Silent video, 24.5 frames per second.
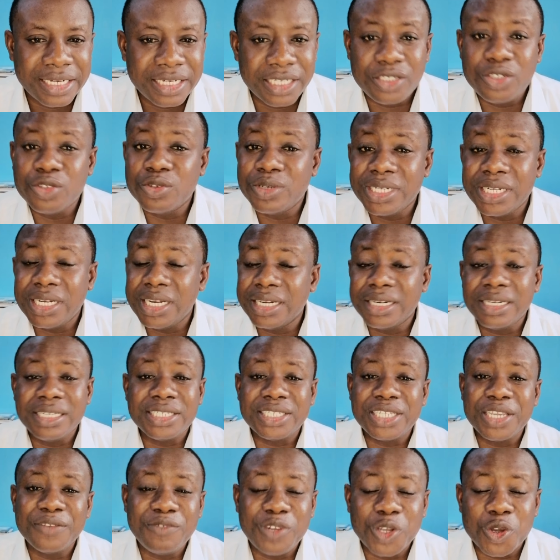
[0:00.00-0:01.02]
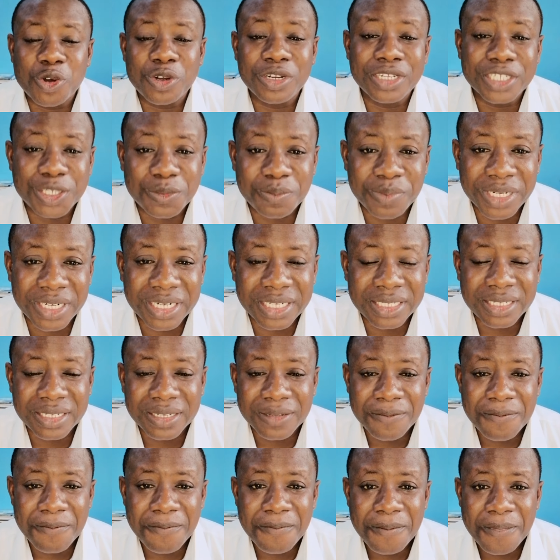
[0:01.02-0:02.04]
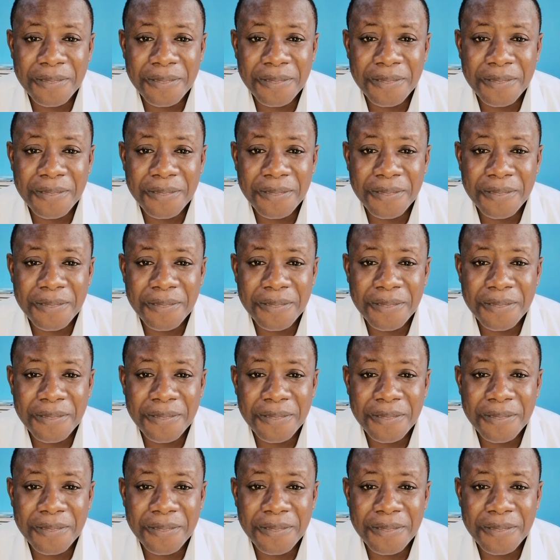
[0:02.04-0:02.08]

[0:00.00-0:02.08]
Did you really receive the Holy Spirit?